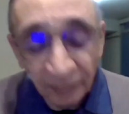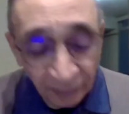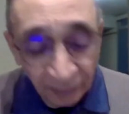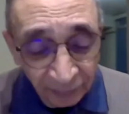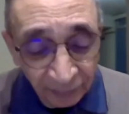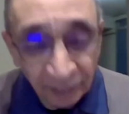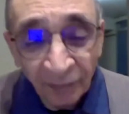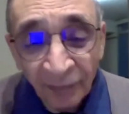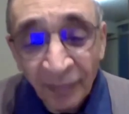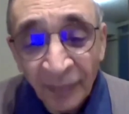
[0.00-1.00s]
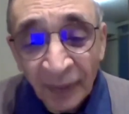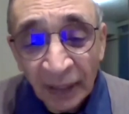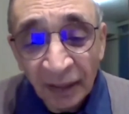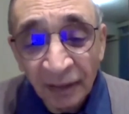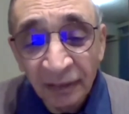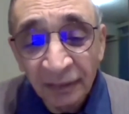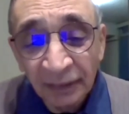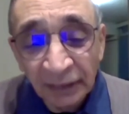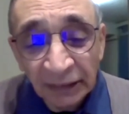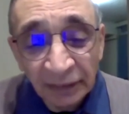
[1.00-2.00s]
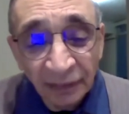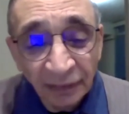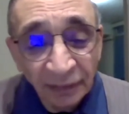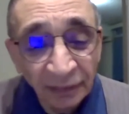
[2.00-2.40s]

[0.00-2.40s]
for sharing your stories.